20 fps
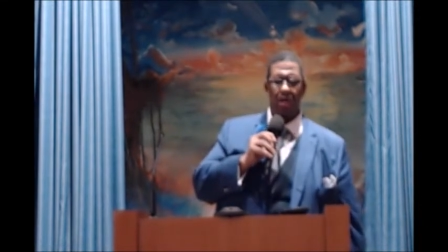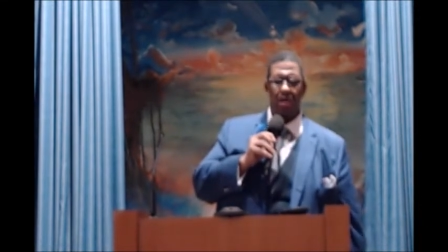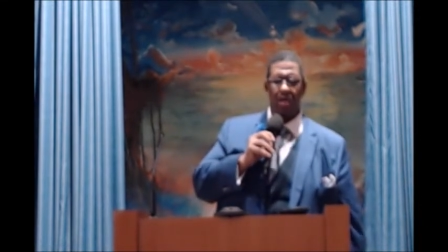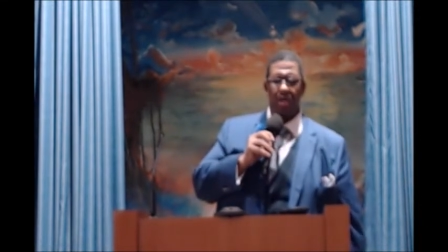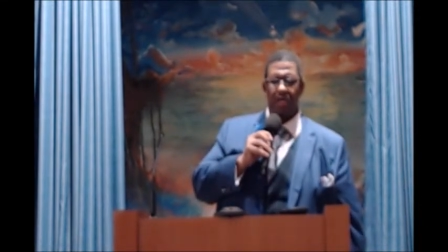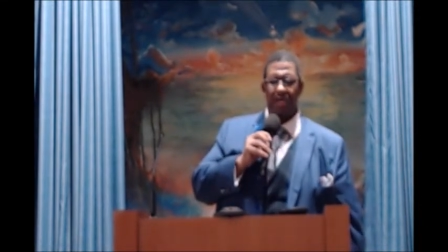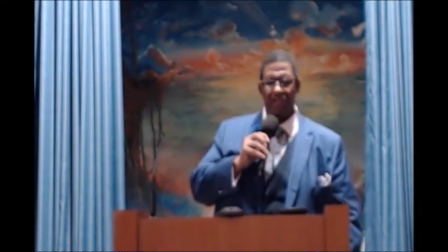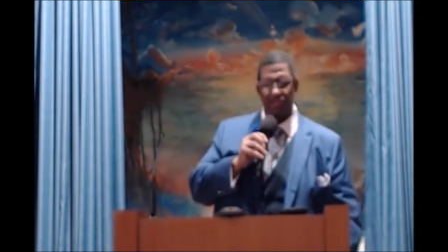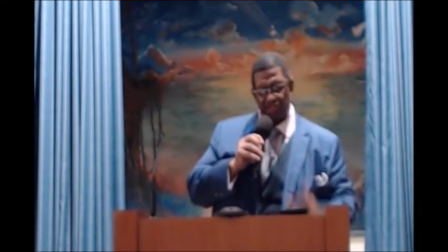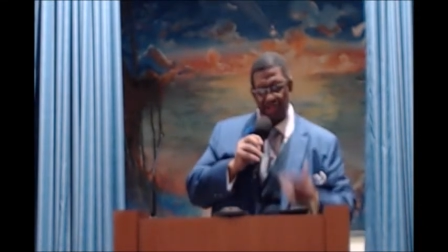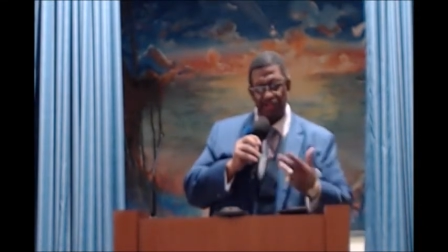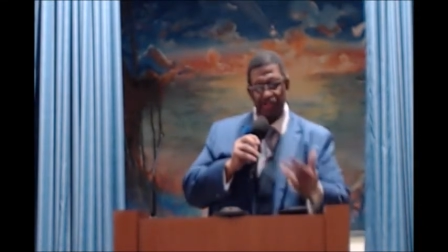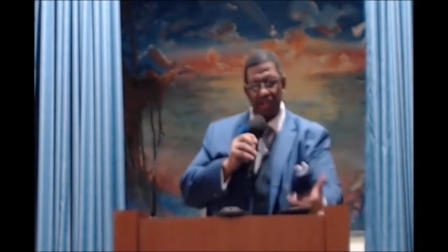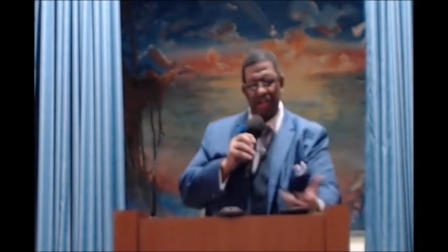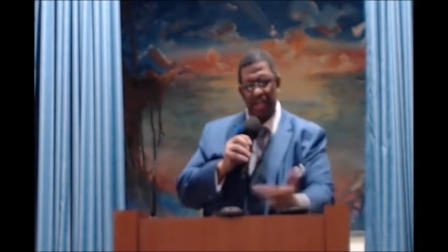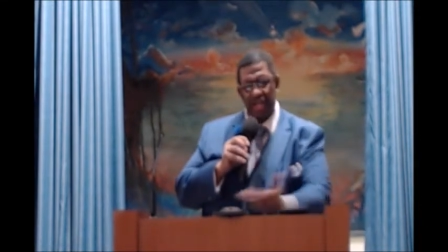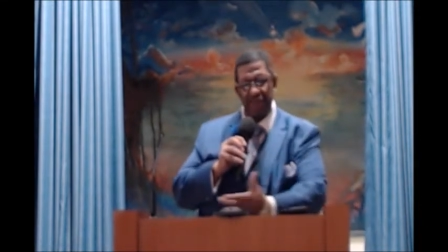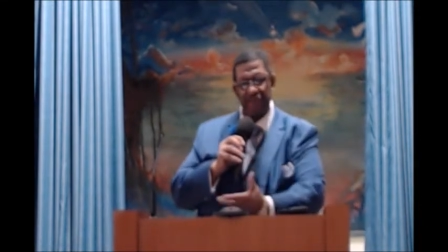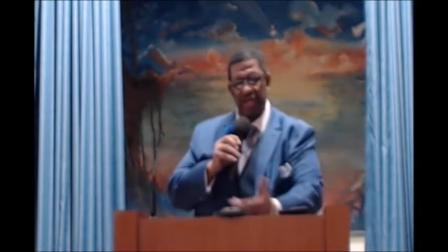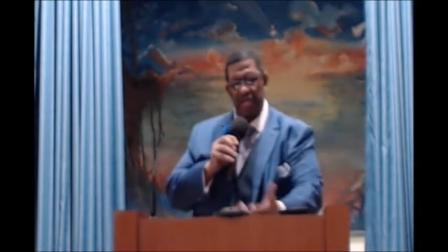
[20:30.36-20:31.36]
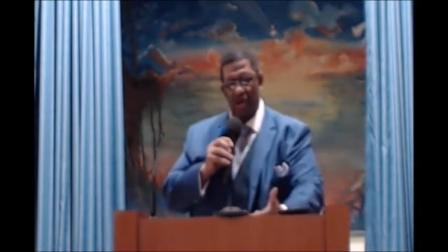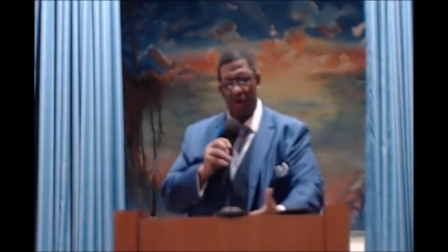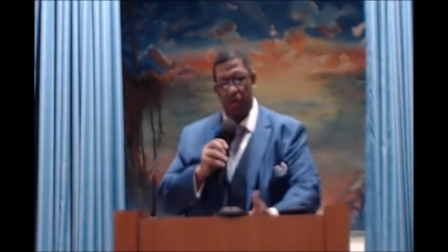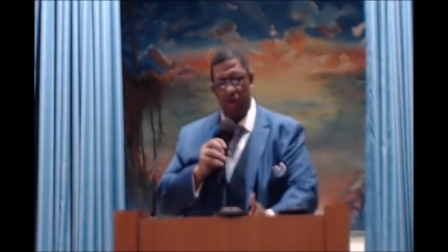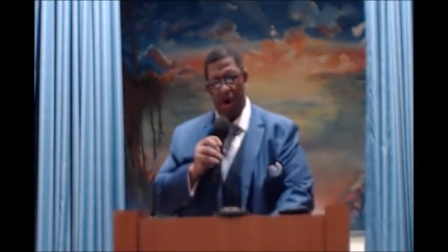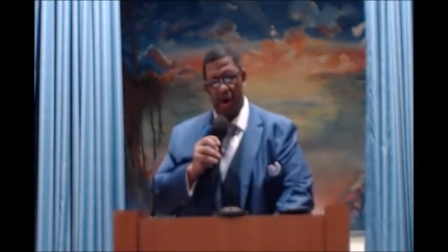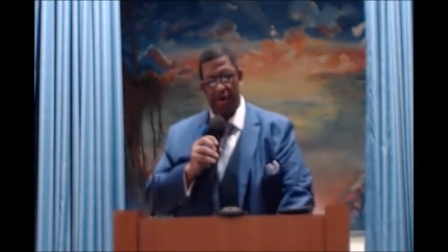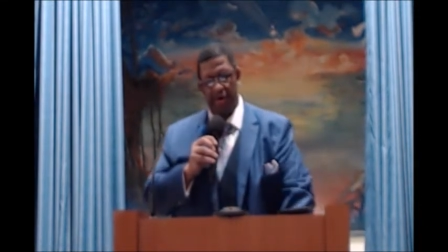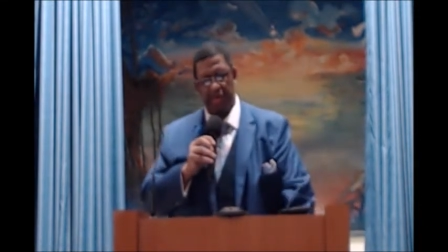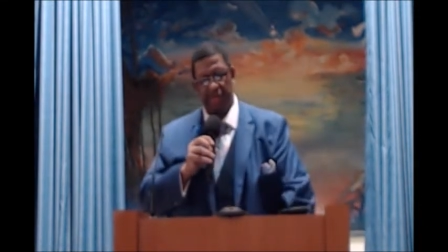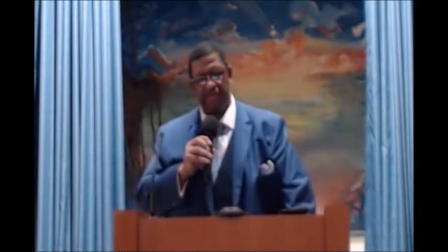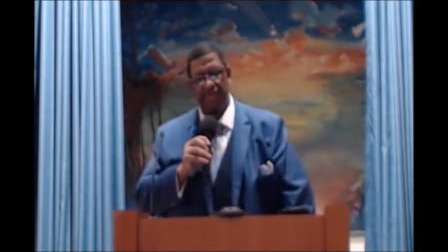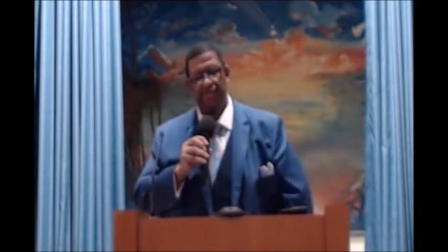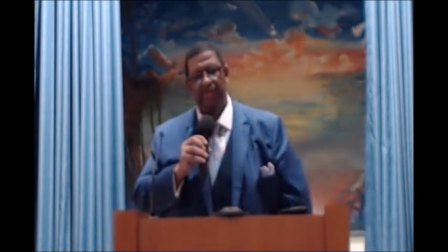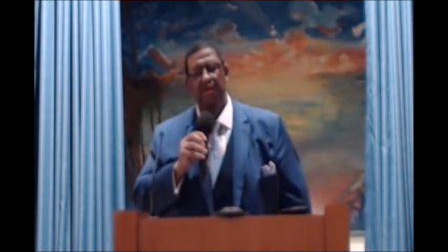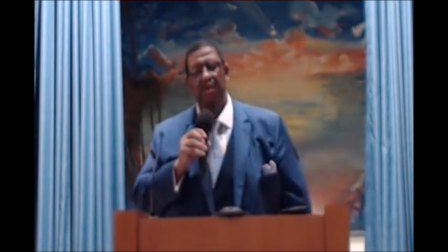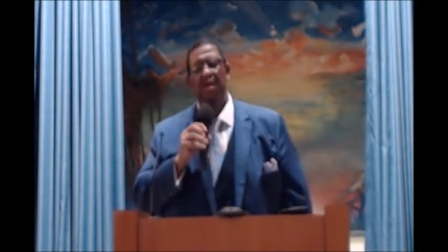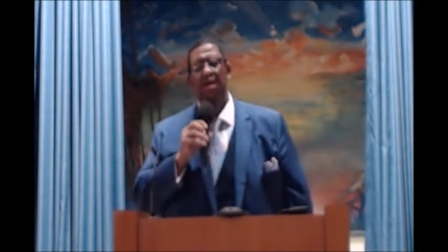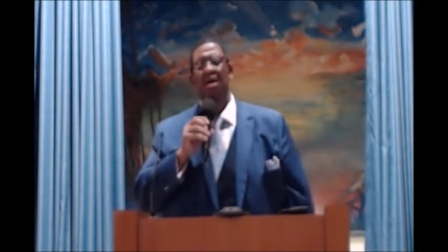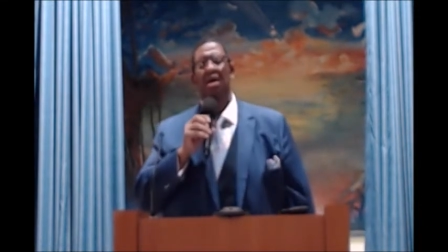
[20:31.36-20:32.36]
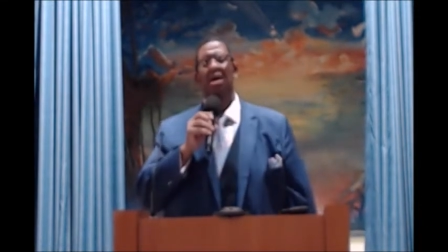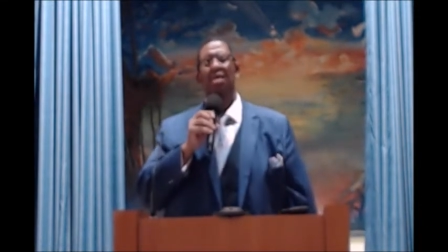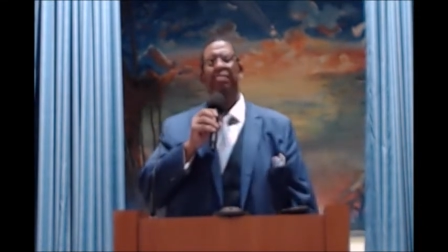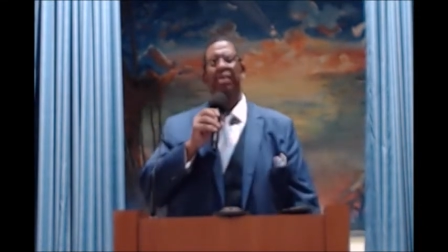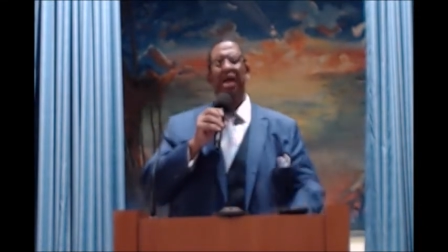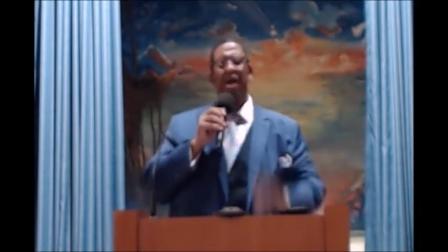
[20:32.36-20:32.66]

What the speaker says: is just living quarters. But